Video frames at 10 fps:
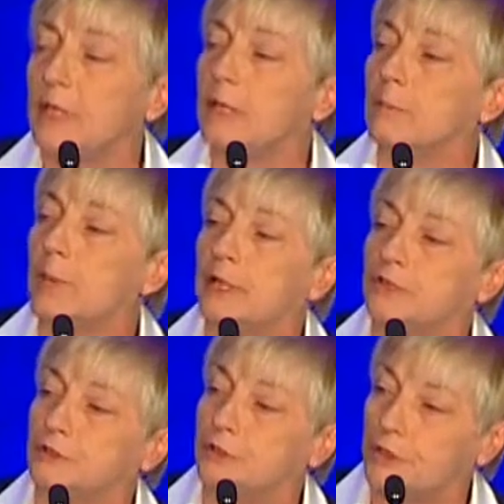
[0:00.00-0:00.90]
It
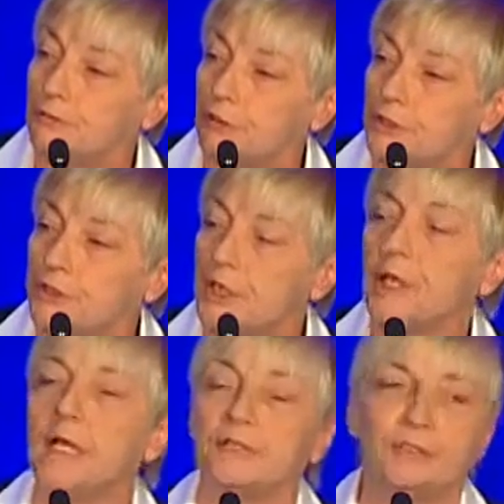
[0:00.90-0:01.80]
makes a difference,
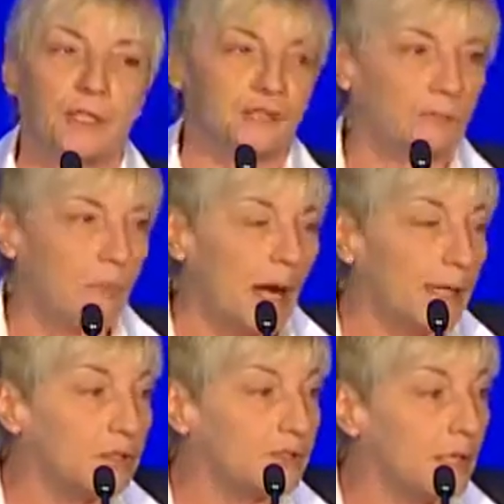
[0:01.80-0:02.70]
it sets a
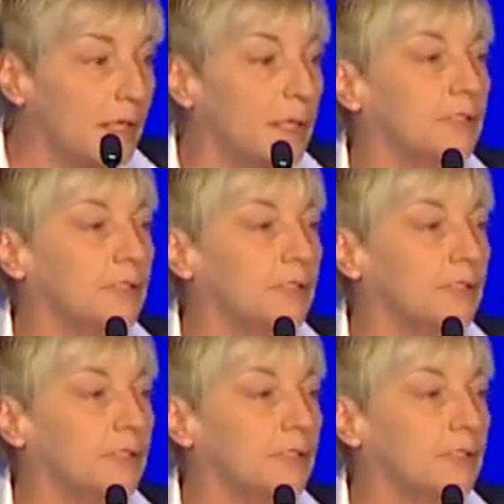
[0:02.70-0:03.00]
mindset,